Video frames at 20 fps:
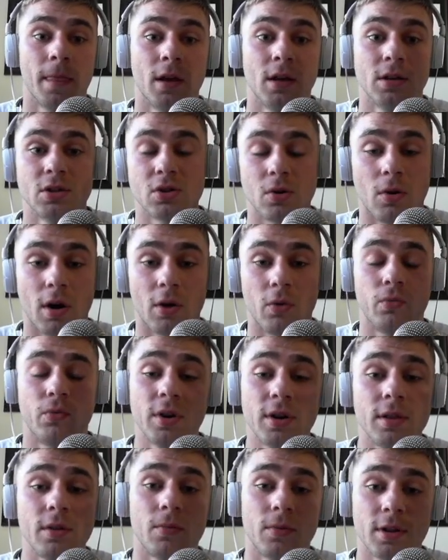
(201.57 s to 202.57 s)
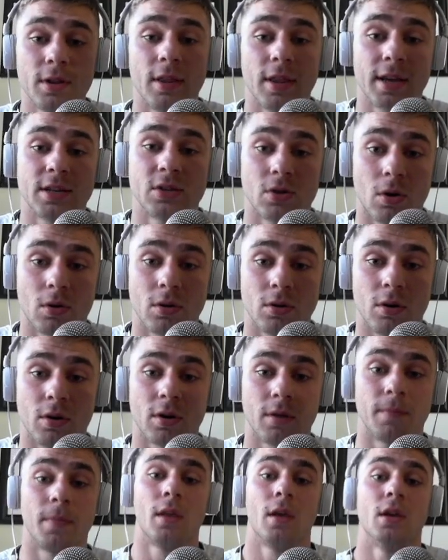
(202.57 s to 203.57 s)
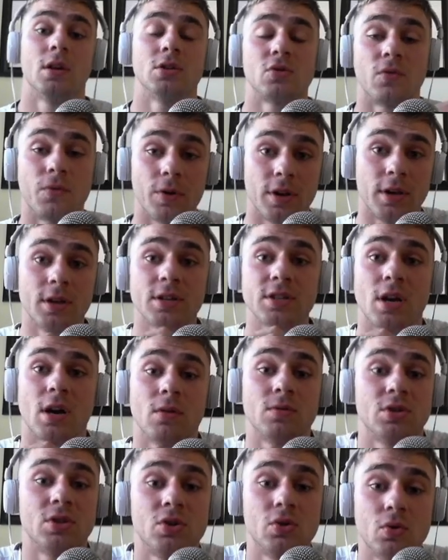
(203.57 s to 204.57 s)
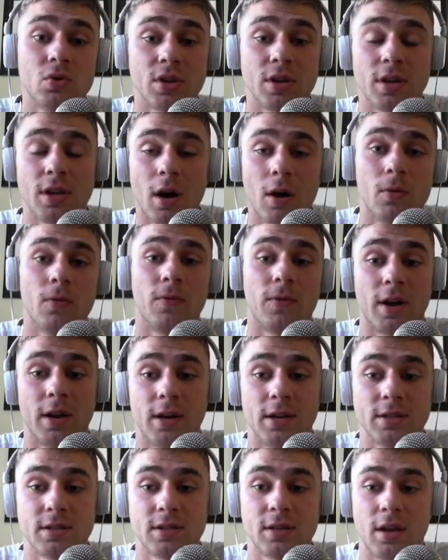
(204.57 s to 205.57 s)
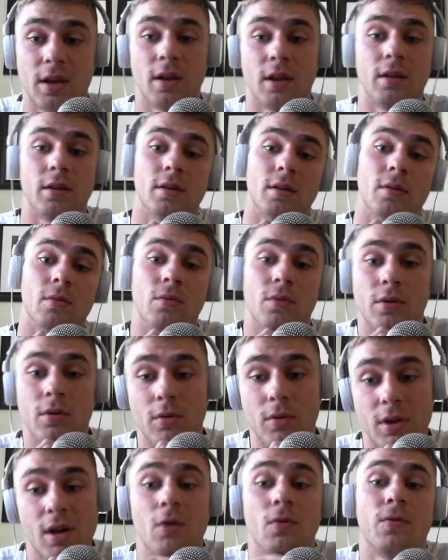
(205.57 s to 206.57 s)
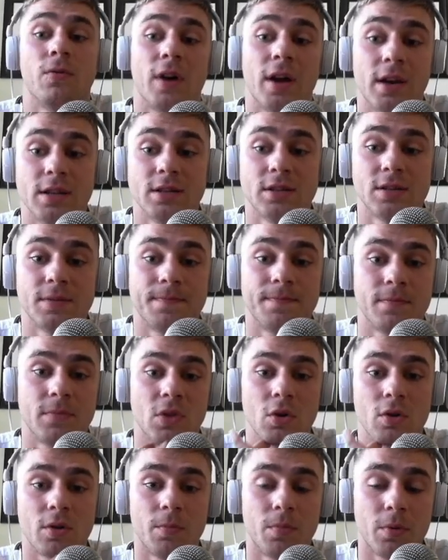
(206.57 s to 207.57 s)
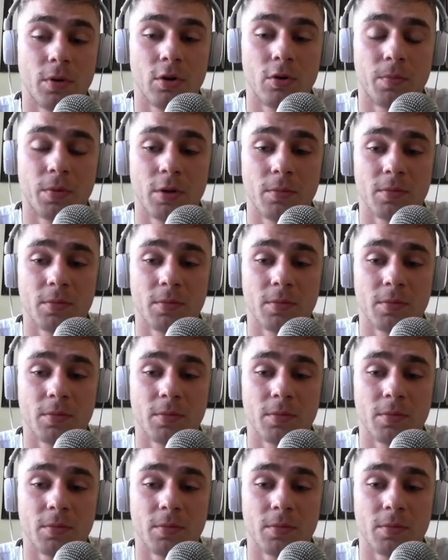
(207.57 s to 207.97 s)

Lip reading: So I really, really like Stock Unlock. So for years, I was just using Yahoo Finance. And when Yahoo Finance, you pretty